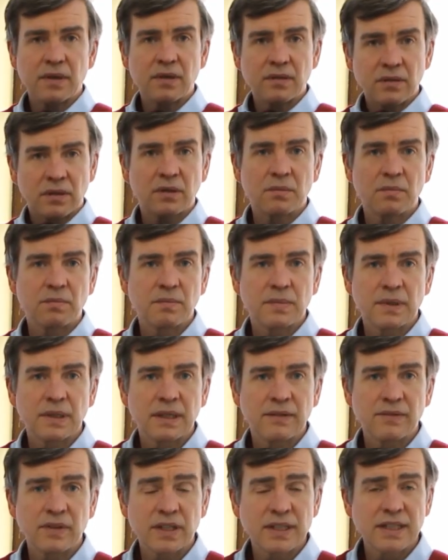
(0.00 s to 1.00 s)
or
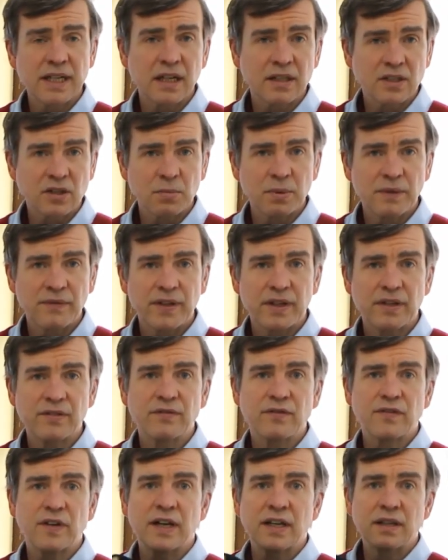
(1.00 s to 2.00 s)
even tank top if you can
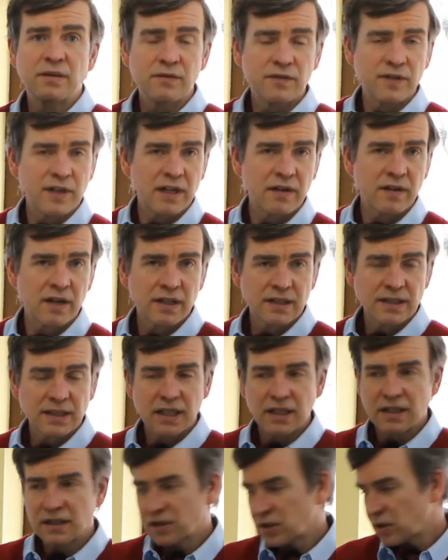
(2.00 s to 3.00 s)
find a pair of
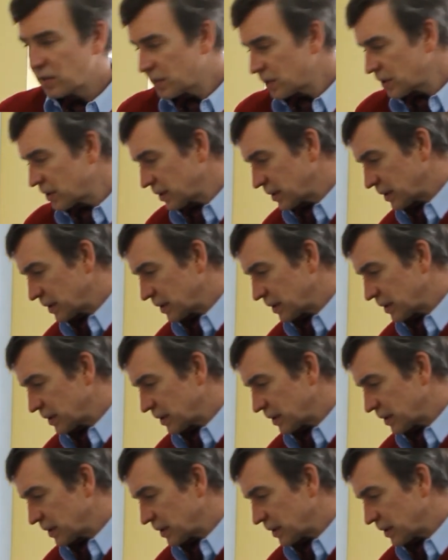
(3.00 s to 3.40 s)
tank tops.